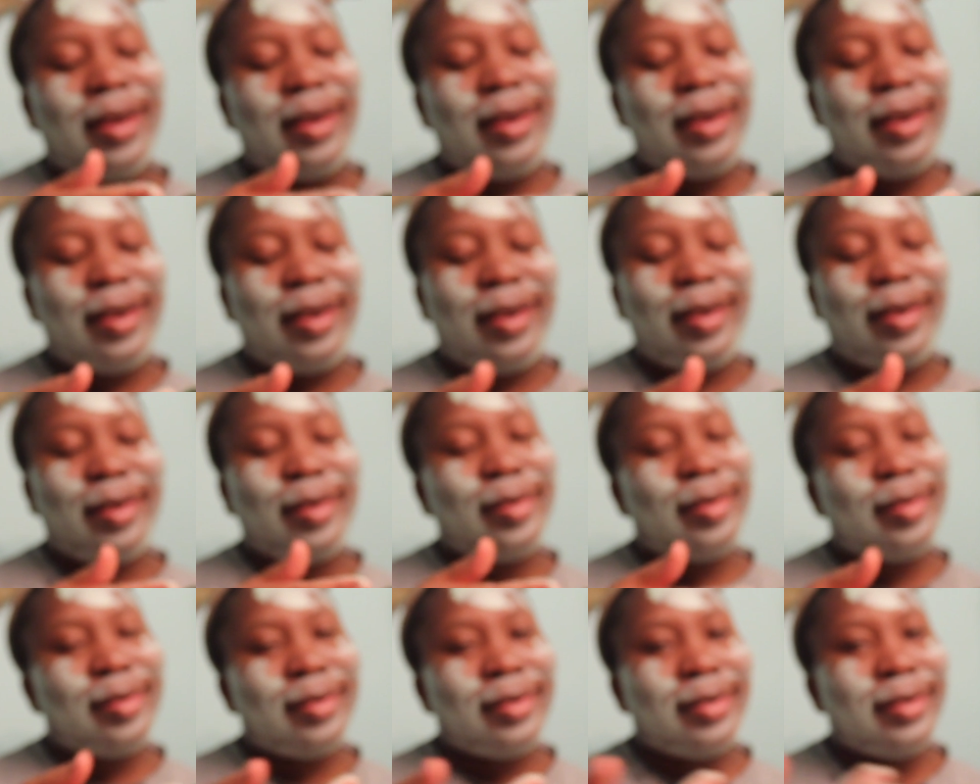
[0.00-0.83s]
You
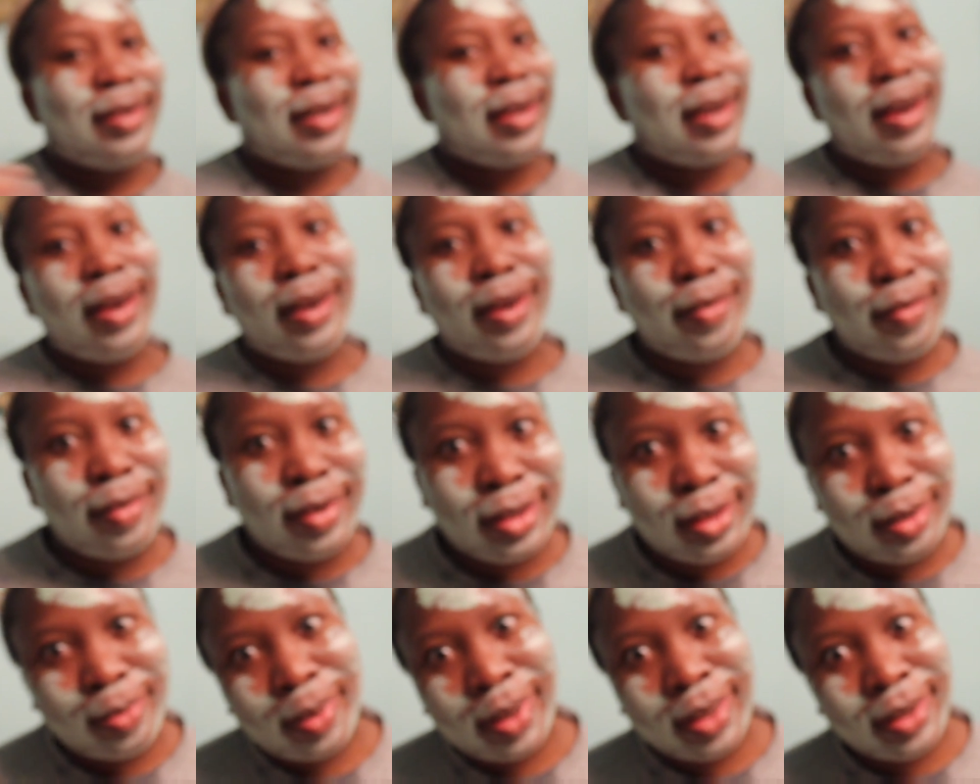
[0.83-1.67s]
know, the kind of
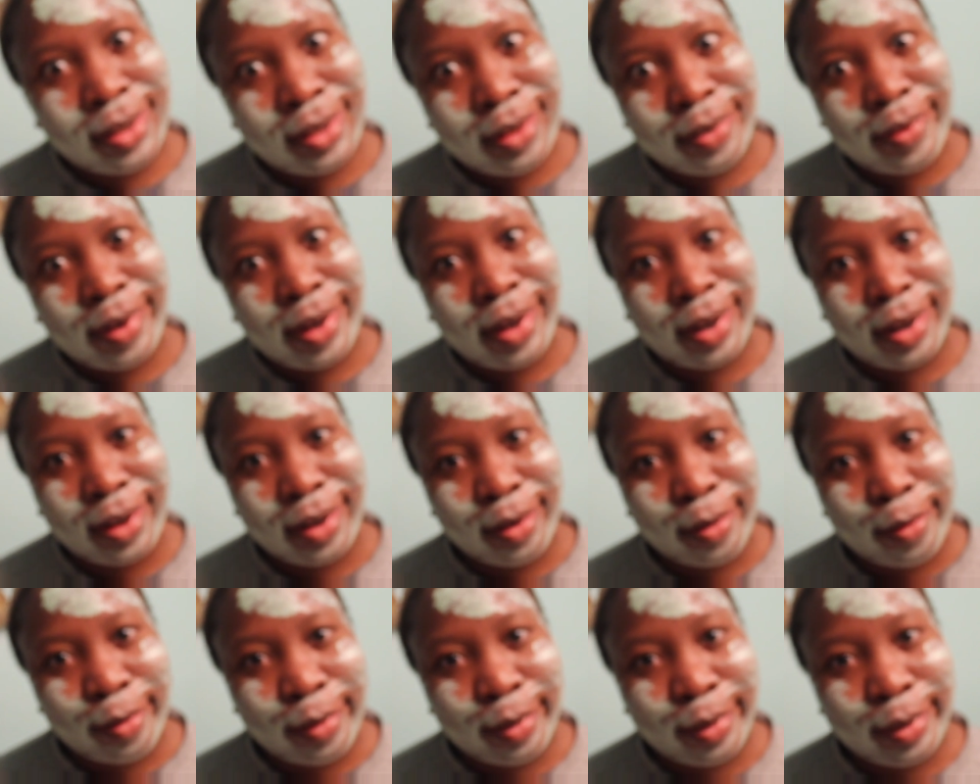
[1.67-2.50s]
expensive I can
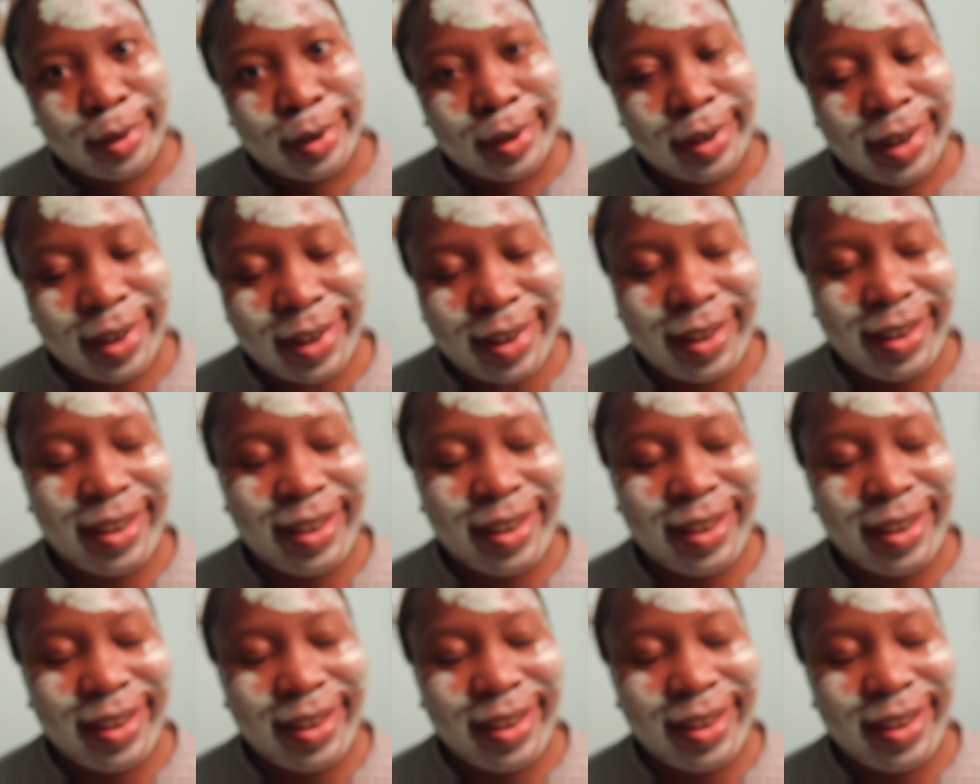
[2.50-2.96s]
afford.